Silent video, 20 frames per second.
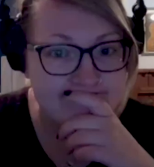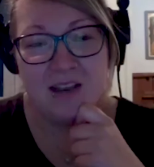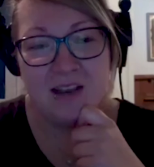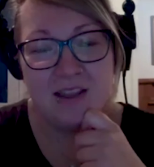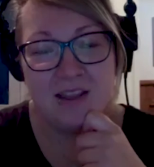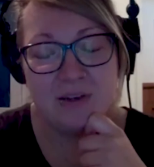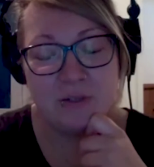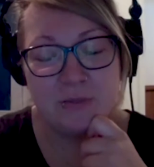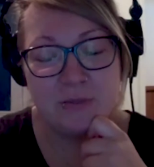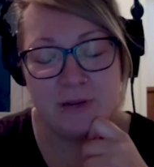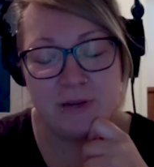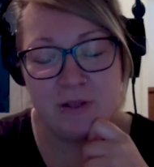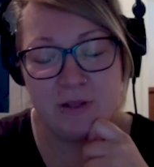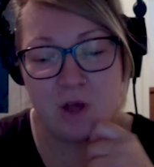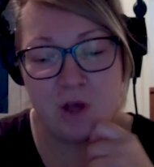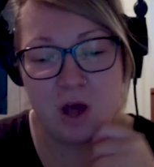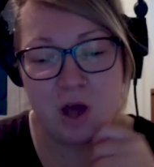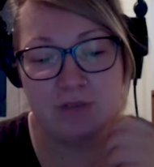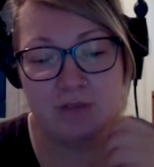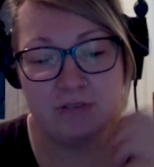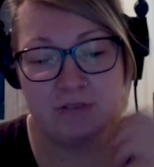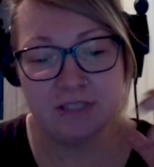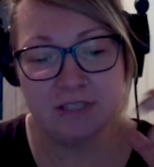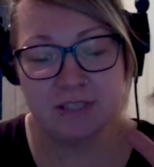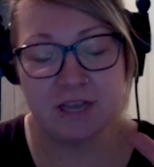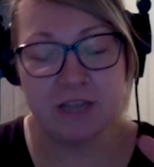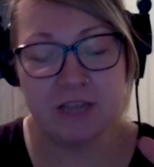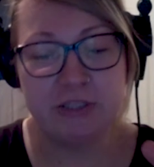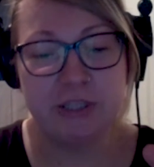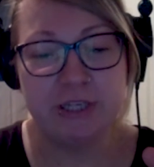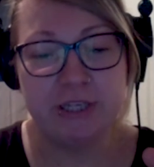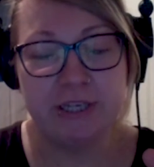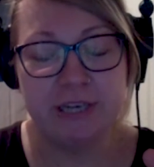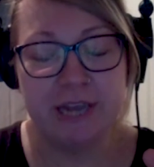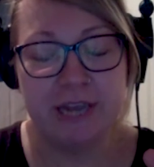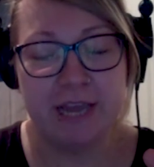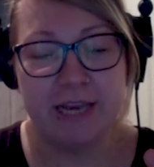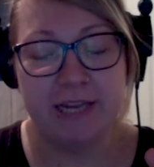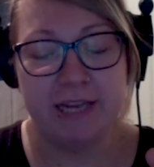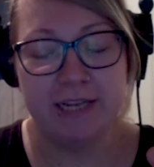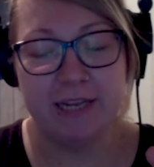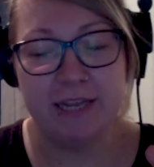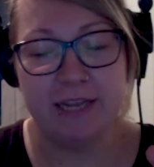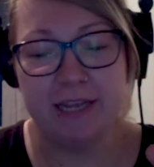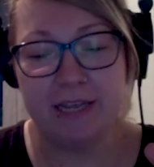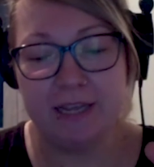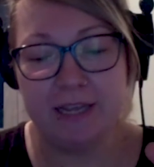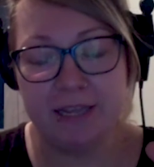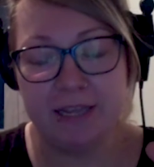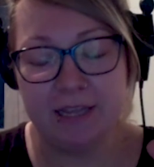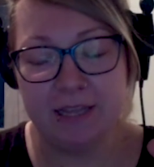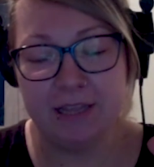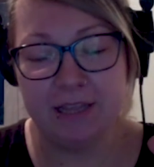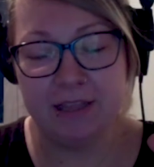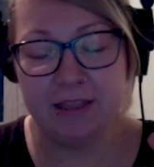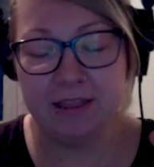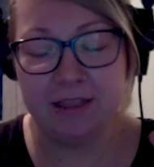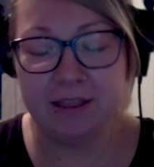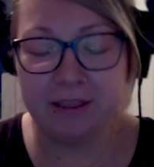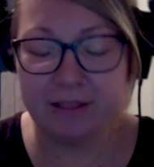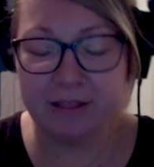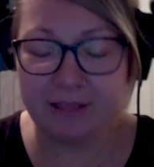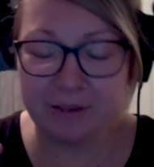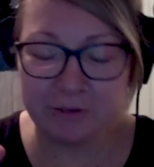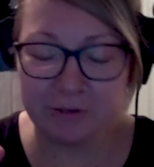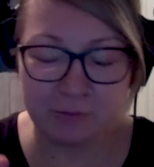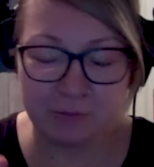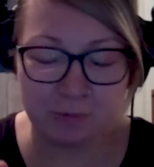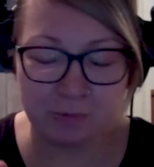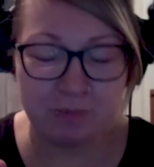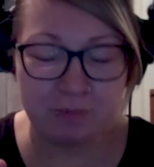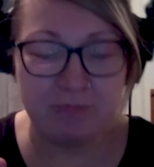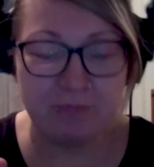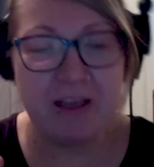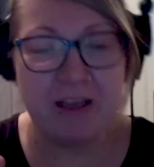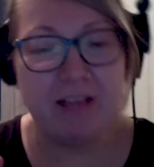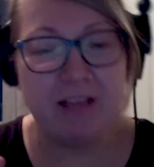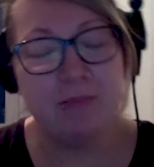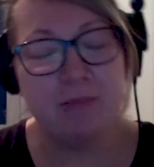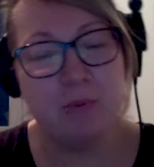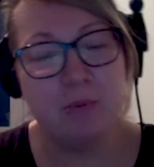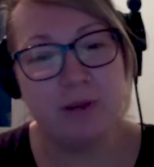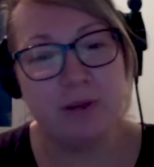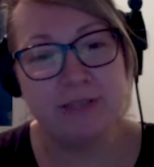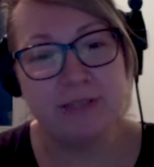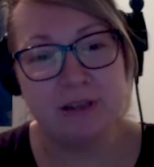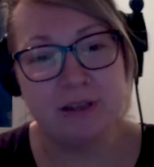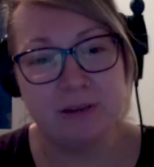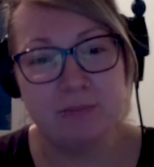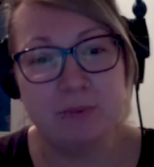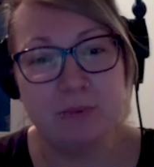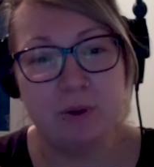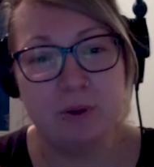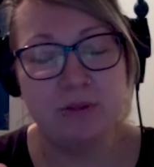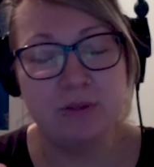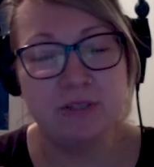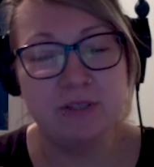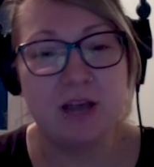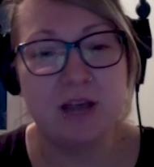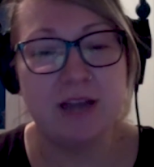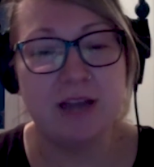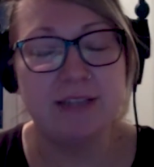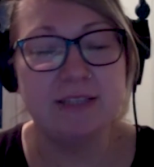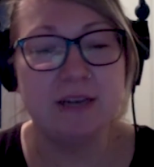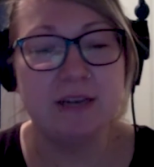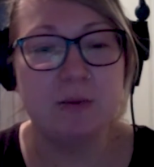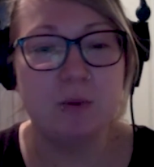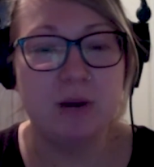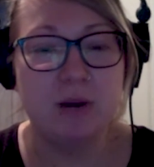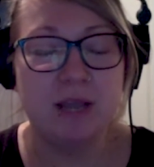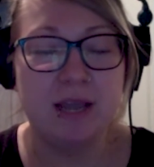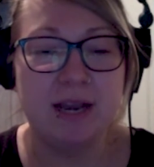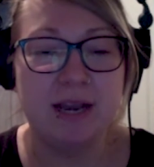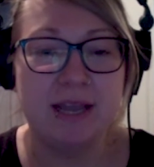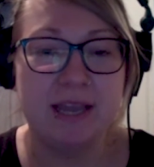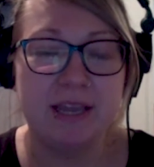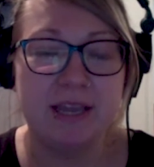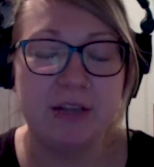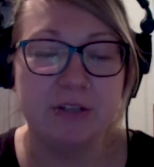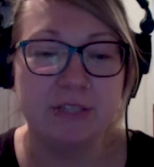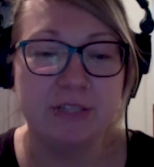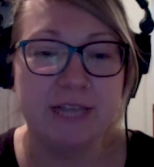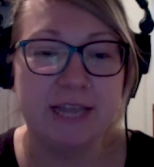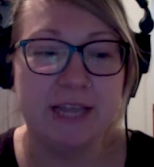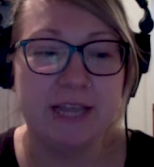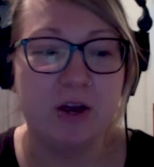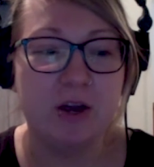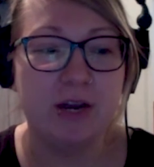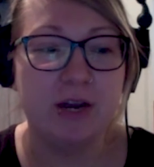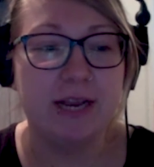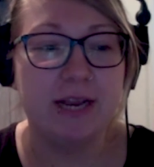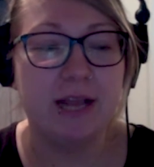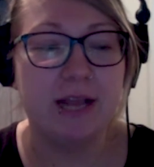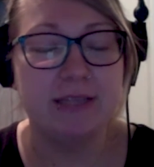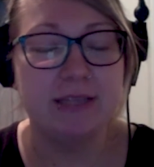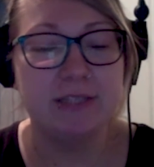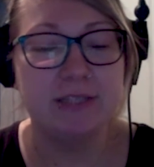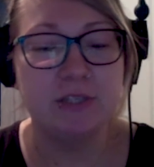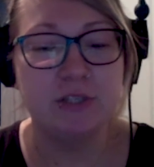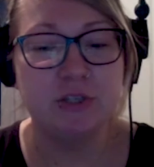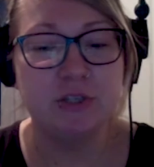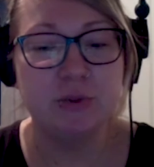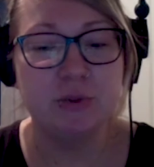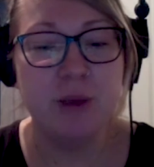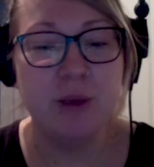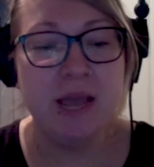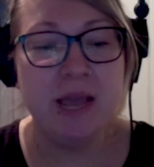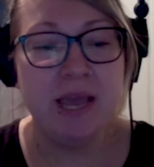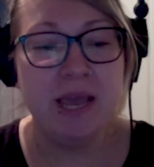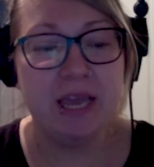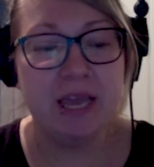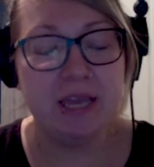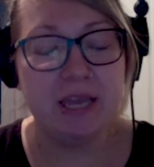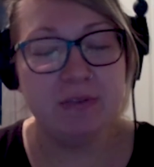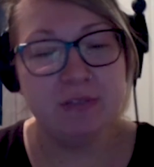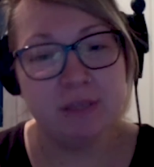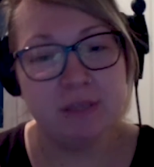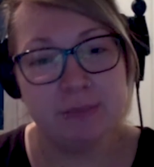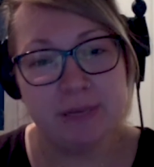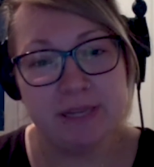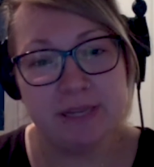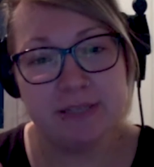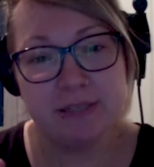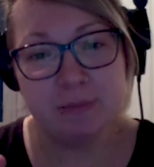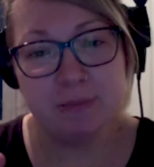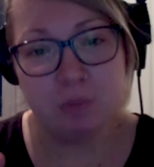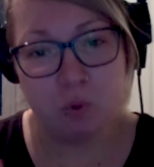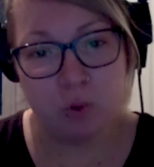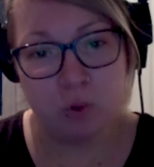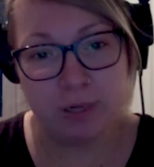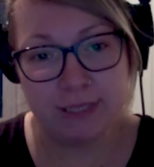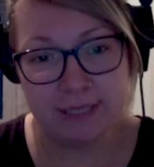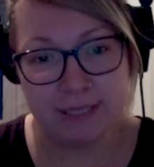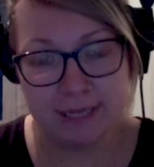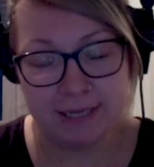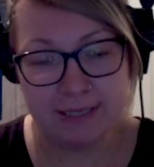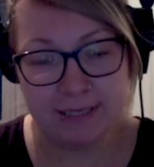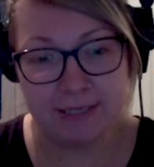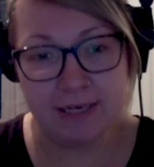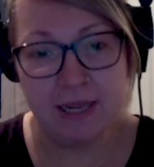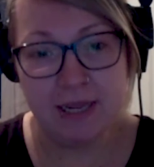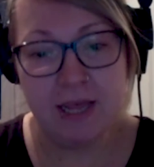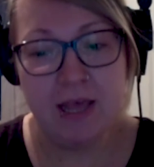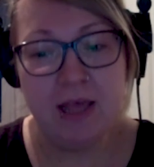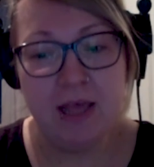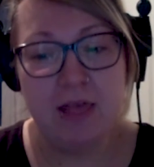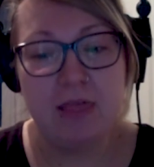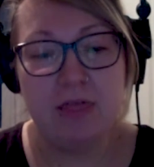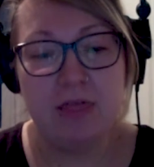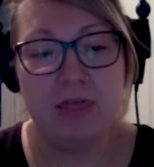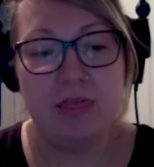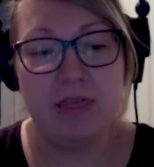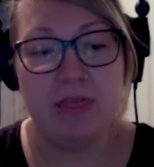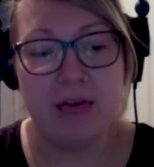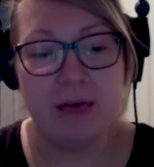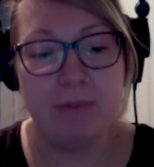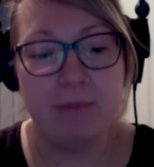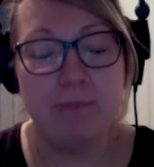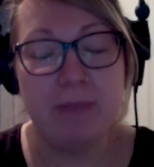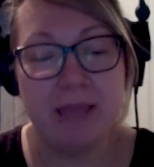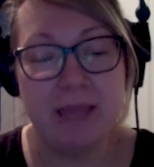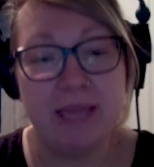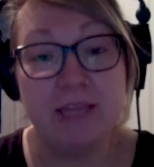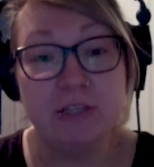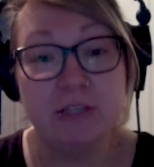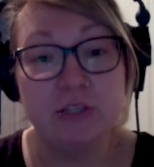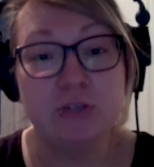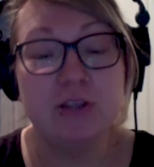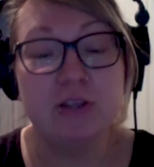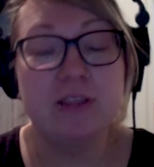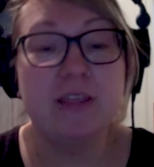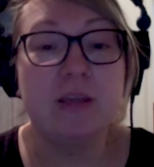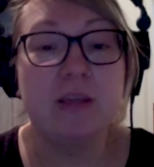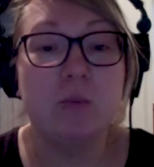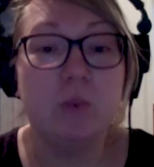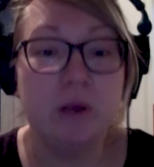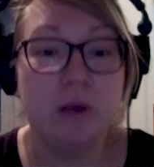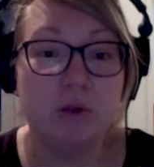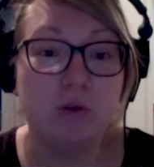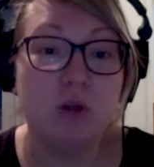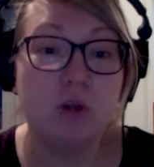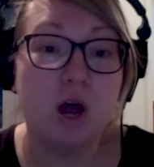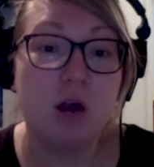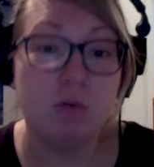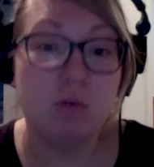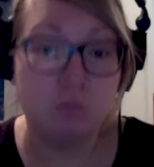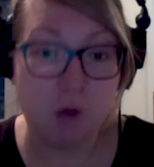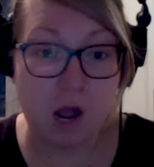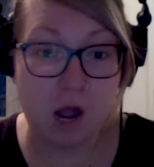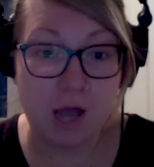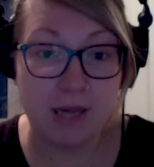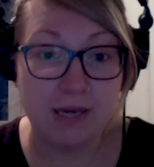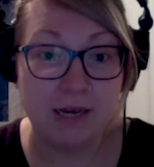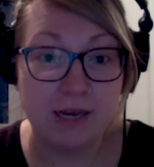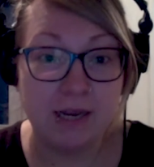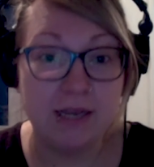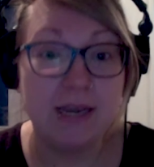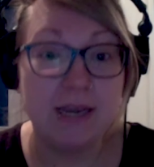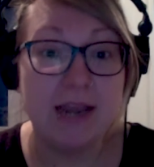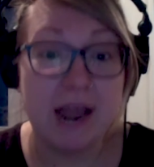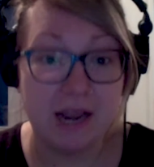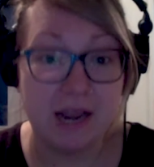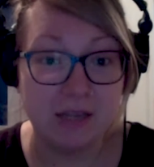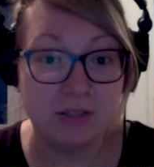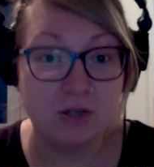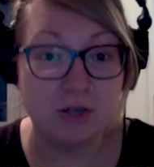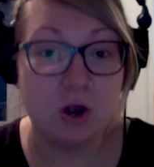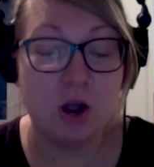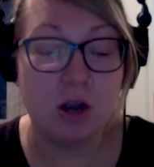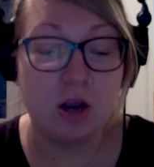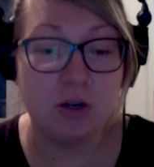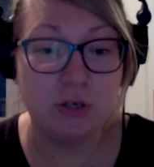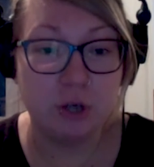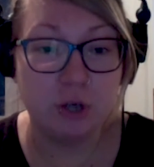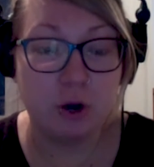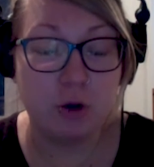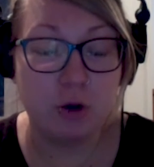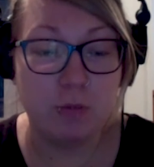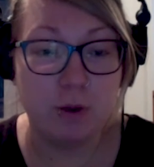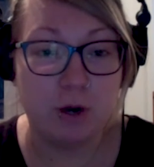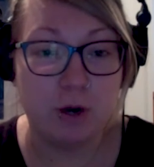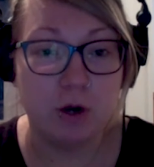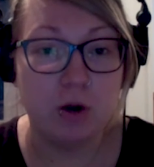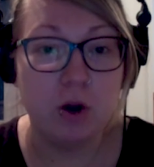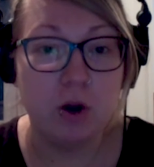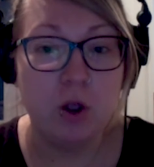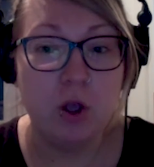There's been a lot of discussion, and there's valid points on both sides, and I want to kind of get your take on it as to if somebody is appointed, that making sure that they will not run next October.